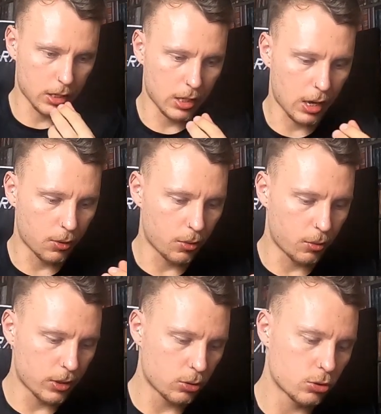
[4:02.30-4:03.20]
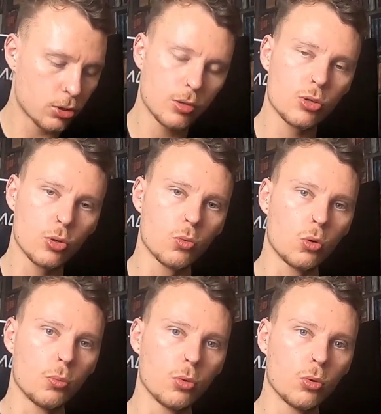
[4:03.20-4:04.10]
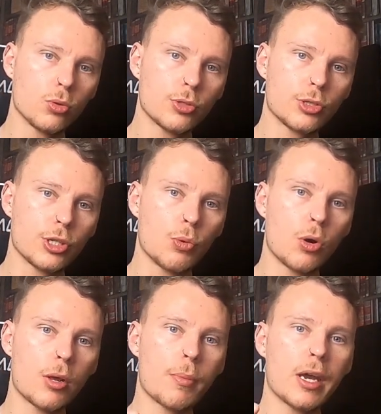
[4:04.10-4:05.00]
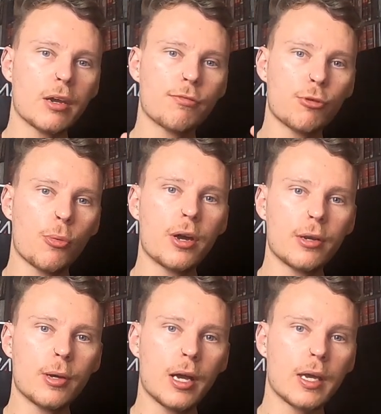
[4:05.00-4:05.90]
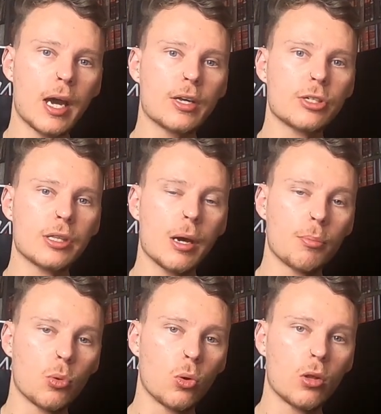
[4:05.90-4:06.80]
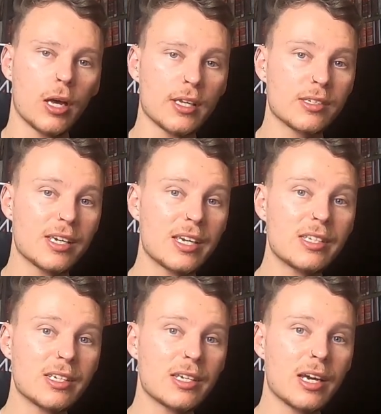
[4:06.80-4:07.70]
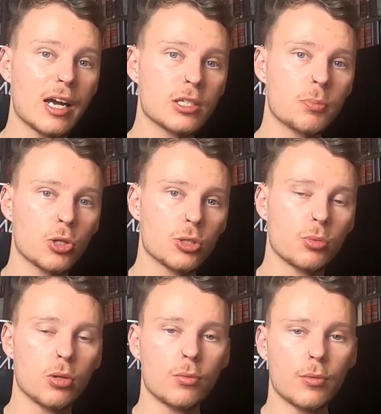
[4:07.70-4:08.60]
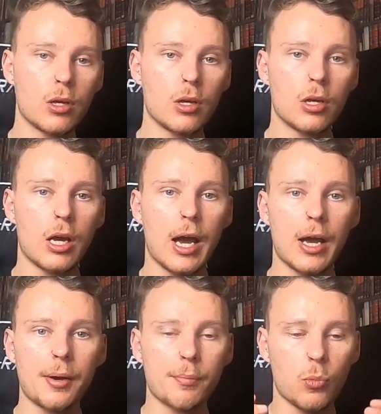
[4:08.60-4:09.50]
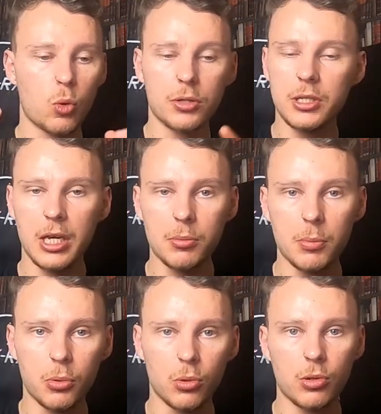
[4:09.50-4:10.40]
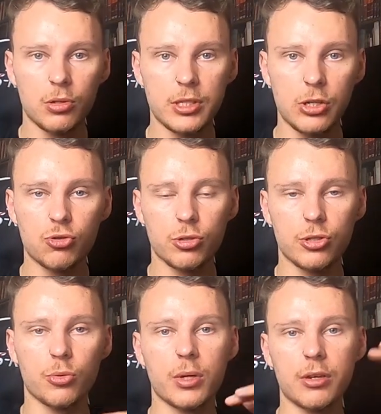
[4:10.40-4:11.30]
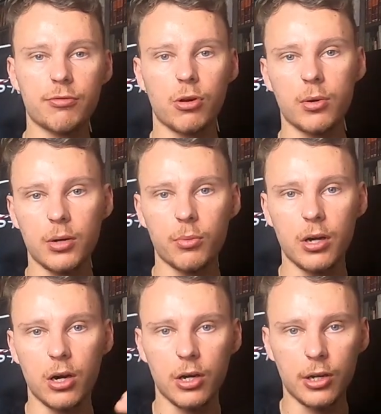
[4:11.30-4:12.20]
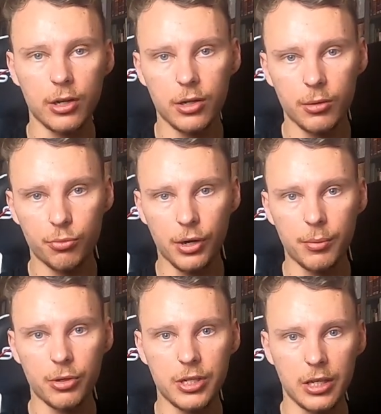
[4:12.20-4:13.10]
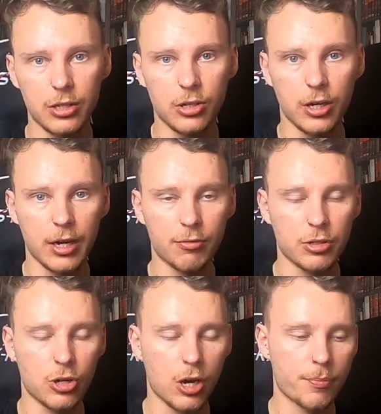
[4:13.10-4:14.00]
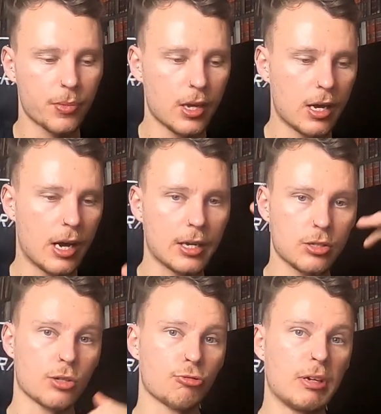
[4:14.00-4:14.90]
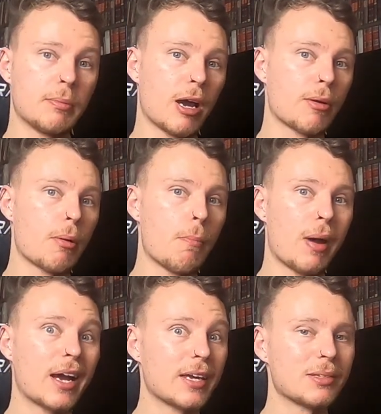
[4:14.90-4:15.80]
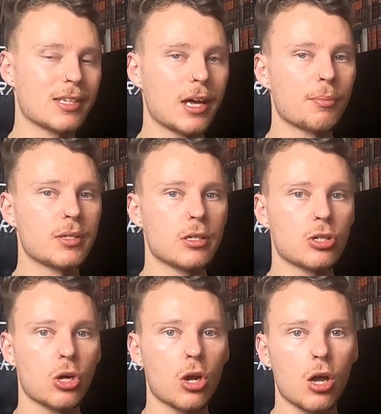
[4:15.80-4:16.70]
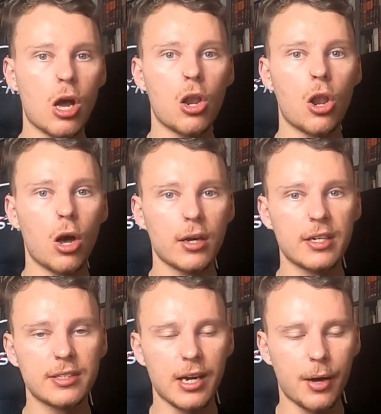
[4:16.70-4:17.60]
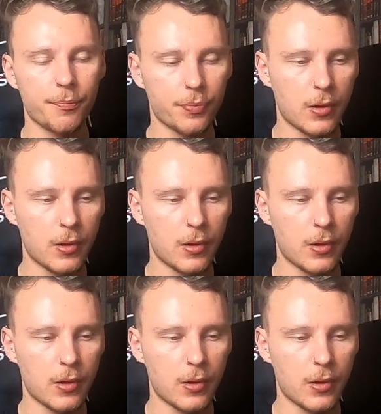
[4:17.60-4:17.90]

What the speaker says: Now, when you're doing your wall balls, you want to make throwing and catching that ball as easy as possible. One, to keep the ball central, so when you throw it, we are going to pretty much hit the target every time, and it's going to rebound back into that position a lot easier.